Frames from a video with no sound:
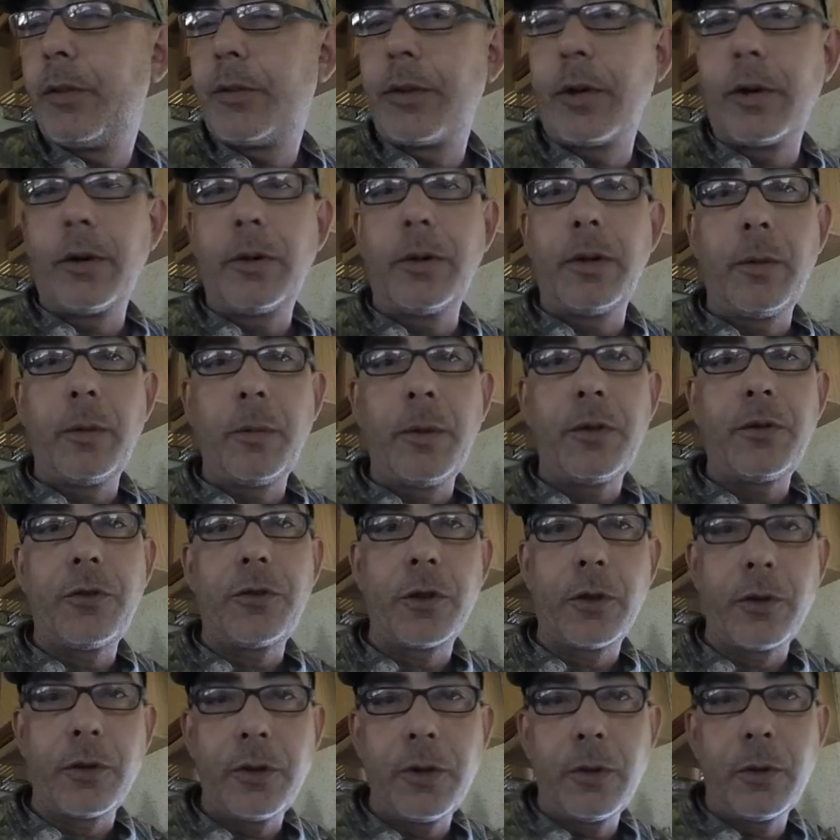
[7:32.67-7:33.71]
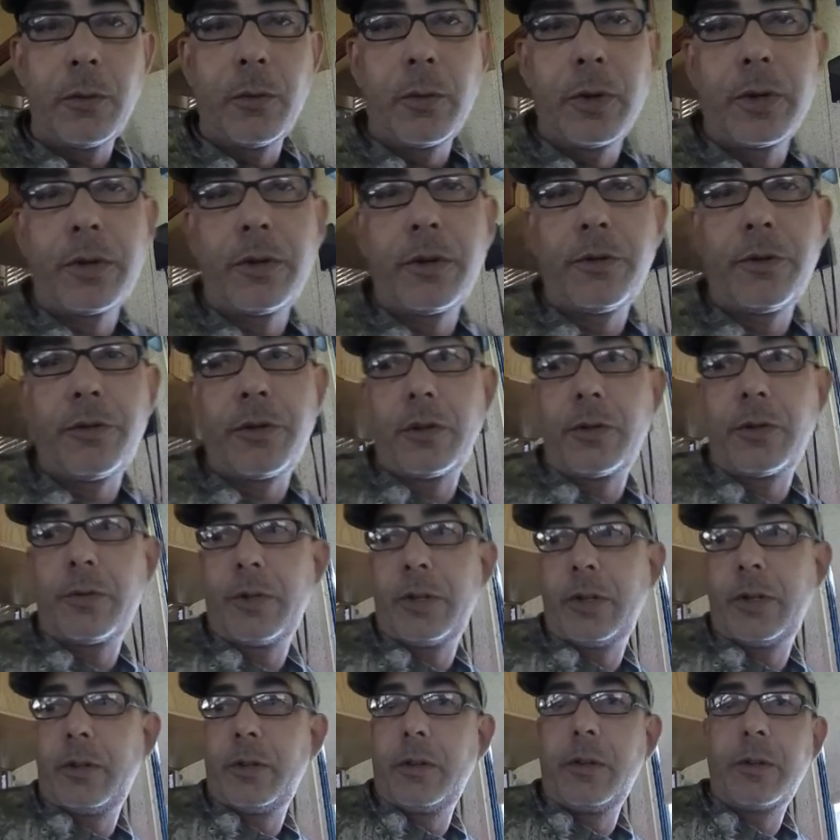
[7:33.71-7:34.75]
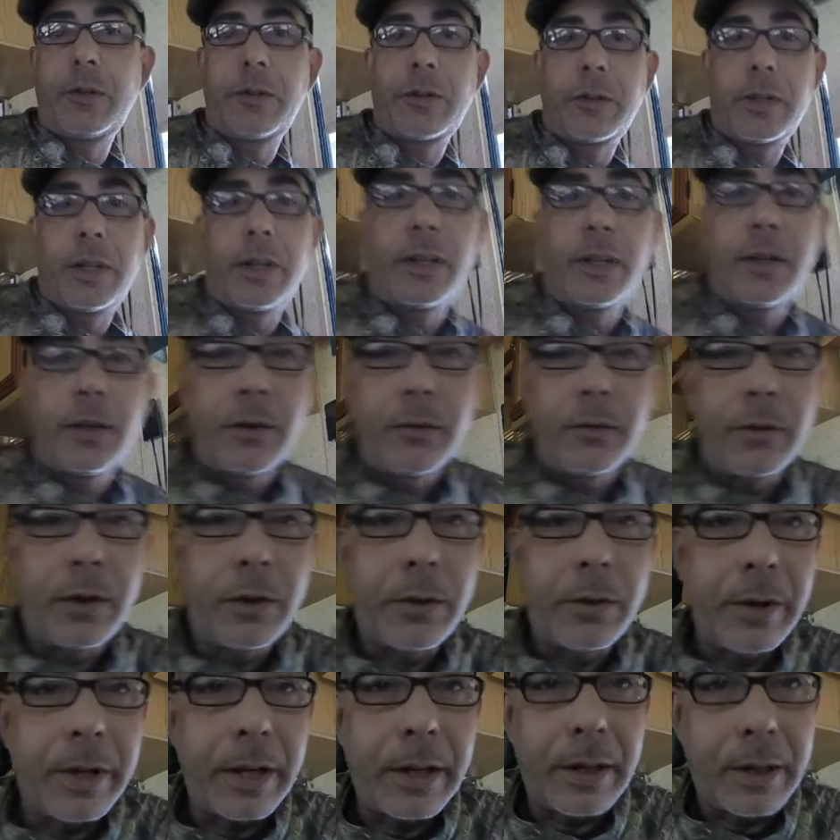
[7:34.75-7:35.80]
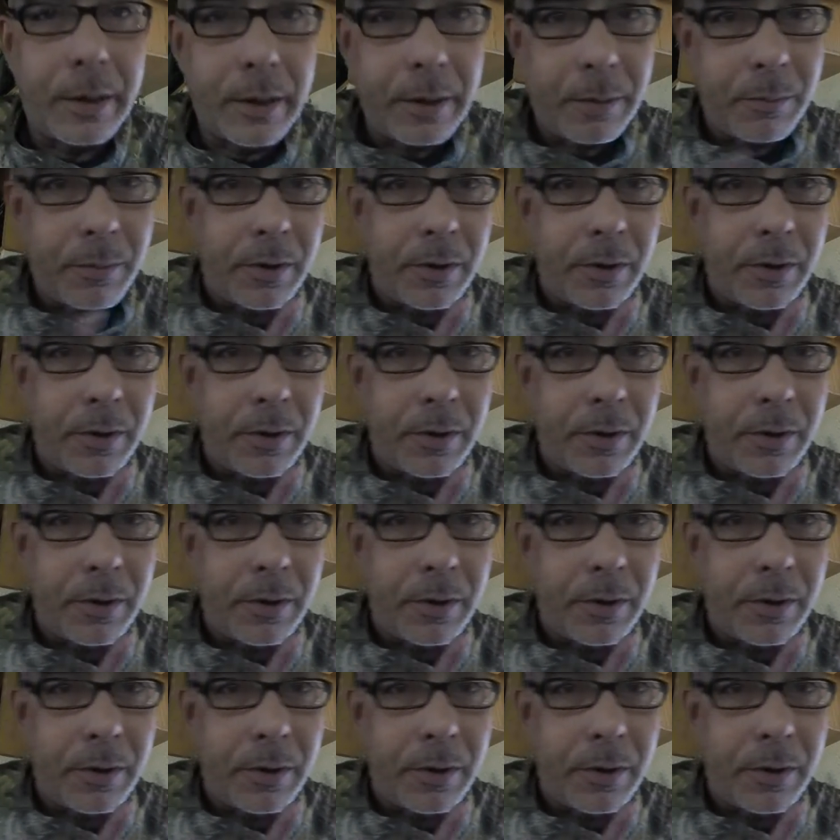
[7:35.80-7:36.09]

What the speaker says: So let me show you what the generator looks like here real quick.